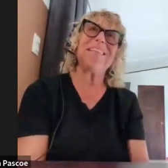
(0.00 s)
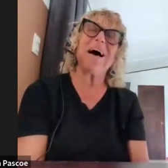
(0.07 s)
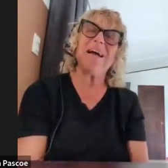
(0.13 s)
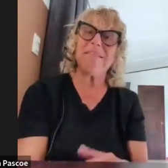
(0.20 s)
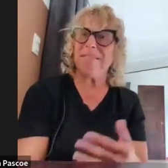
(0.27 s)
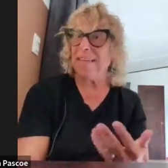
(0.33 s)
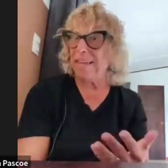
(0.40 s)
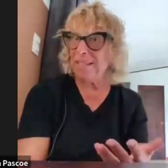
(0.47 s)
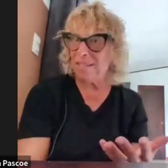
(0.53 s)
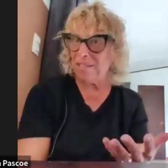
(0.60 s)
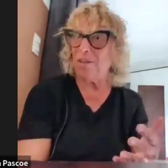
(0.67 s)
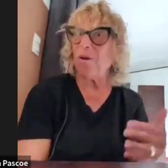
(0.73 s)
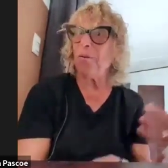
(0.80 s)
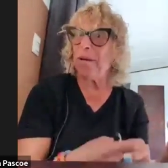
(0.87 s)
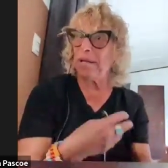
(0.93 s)
I think it's
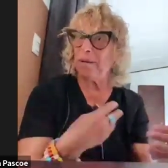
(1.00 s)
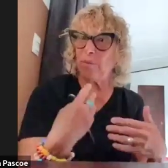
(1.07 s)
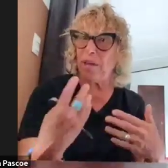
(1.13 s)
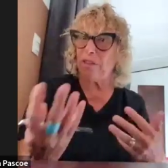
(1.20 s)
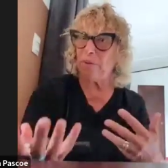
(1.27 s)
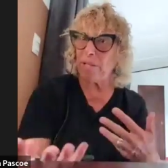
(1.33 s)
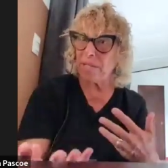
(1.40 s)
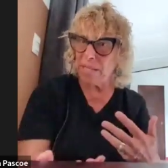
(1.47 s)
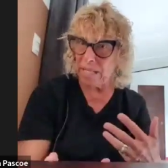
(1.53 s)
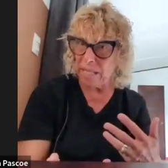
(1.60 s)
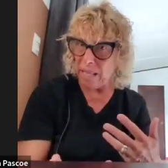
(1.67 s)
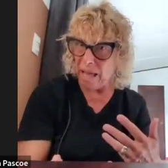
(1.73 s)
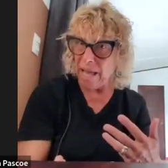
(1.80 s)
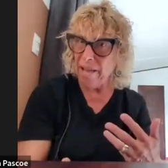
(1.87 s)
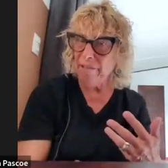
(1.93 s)
whether it's in
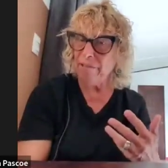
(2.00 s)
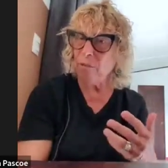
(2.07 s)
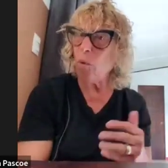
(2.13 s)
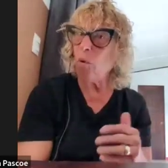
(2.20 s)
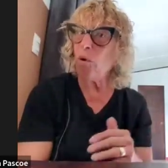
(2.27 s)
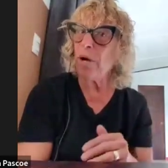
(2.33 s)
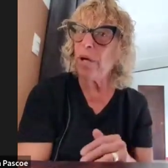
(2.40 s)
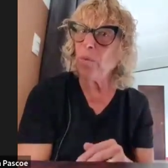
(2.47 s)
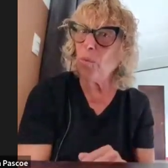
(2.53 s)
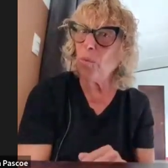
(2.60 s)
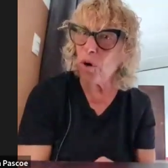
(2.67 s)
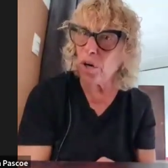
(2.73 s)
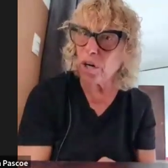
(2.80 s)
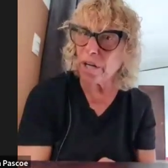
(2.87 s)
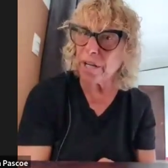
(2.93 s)
life or in
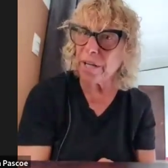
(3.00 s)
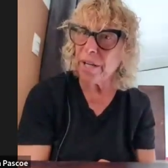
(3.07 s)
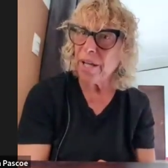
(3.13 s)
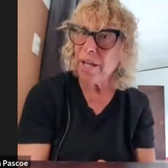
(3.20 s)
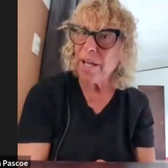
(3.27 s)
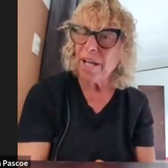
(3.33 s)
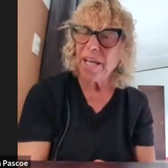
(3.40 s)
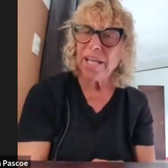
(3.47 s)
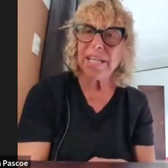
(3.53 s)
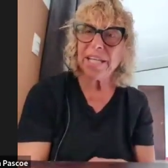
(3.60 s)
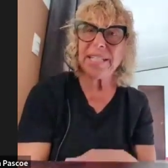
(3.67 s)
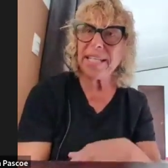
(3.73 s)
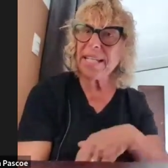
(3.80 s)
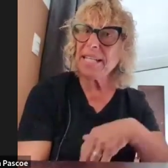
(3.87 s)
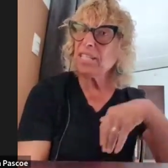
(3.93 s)
work, you
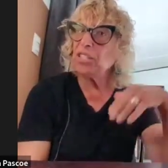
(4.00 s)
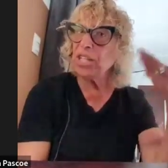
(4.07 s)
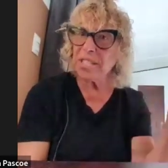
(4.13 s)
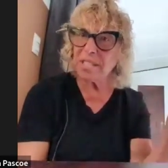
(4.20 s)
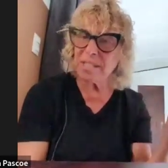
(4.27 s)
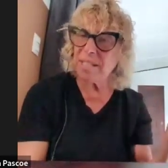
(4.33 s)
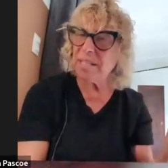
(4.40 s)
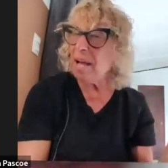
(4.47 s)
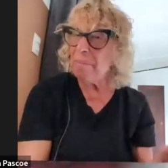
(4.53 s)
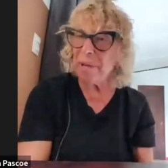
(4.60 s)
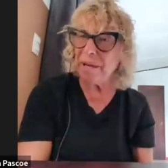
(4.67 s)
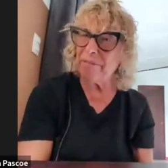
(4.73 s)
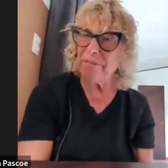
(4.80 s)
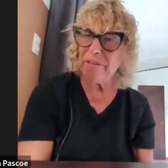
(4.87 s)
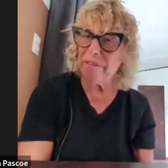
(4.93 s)
didn't just come
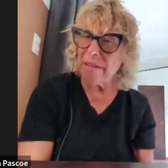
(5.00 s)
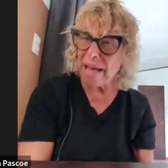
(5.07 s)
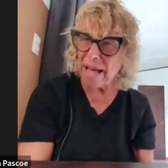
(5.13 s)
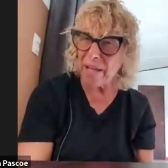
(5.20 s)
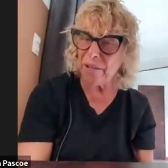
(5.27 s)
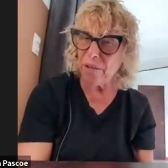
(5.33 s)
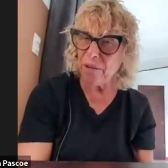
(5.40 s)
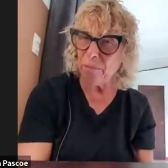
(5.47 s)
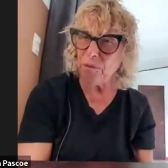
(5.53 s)
out of a vacuum.